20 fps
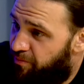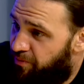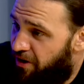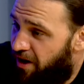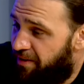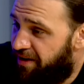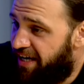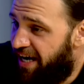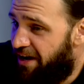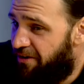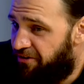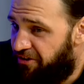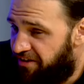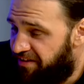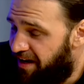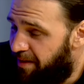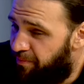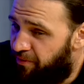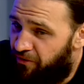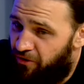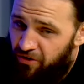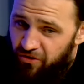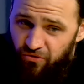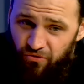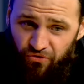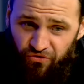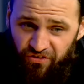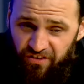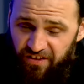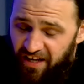probably counting on that parole.
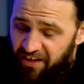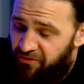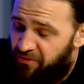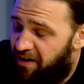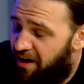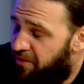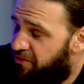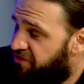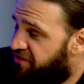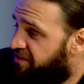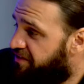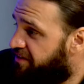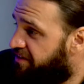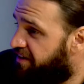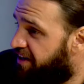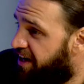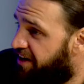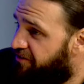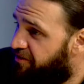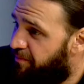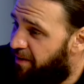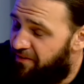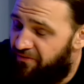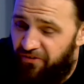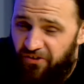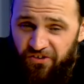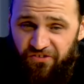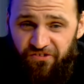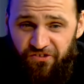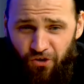Usually that's what I was hearing. Yeah, my
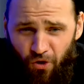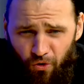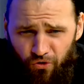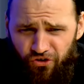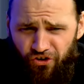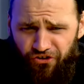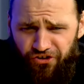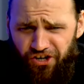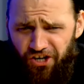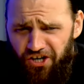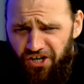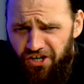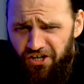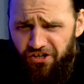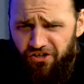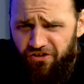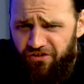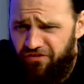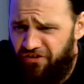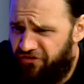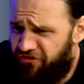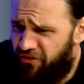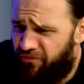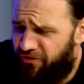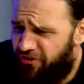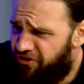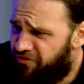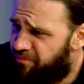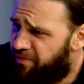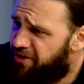first. I'm young. Right, cool. This your
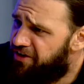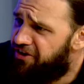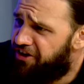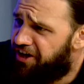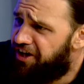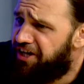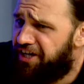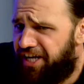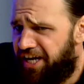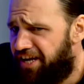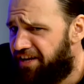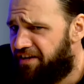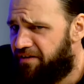first bid. You're gonna get it.